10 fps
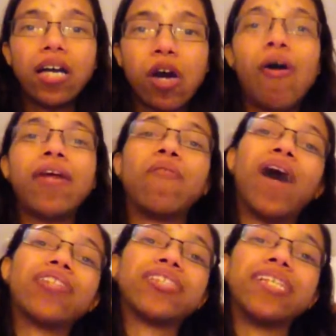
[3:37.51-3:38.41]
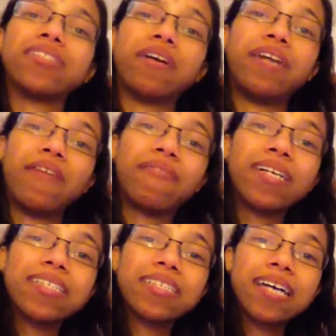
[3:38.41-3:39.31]
Go ahead and watch it. It's on
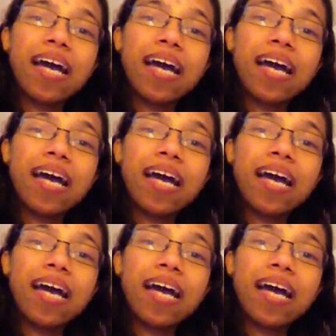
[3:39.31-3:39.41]
Netflix,